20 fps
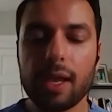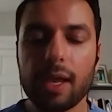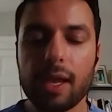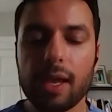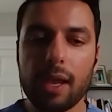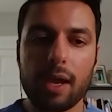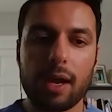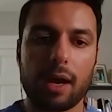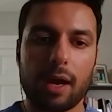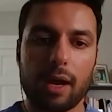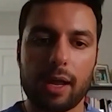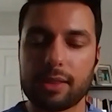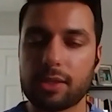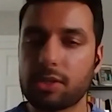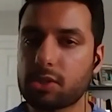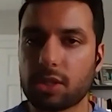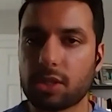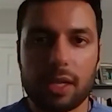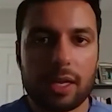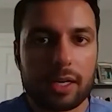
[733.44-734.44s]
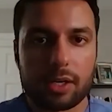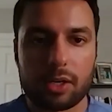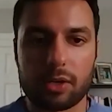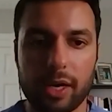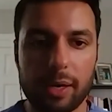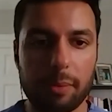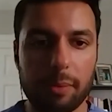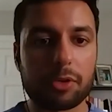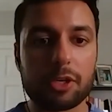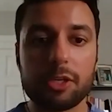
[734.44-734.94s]
And there's a lot of
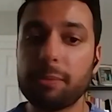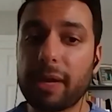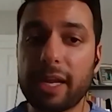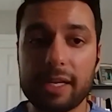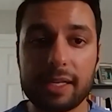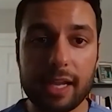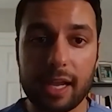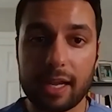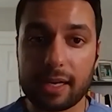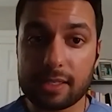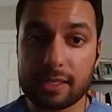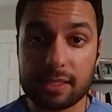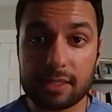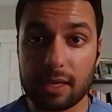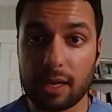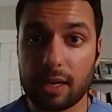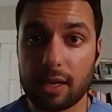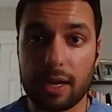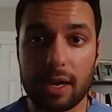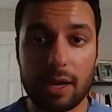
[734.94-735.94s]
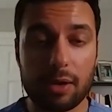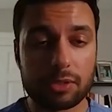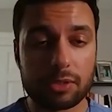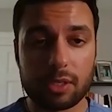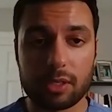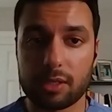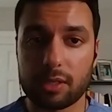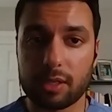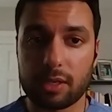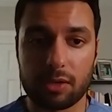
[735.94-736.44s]
great pre-made decks out
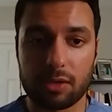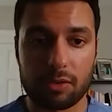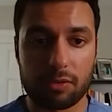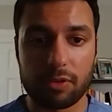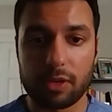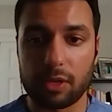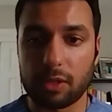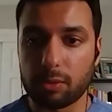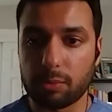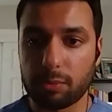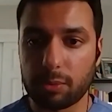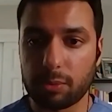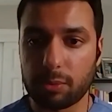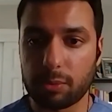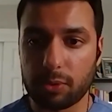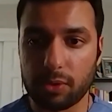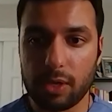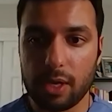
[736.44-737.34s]
there that are available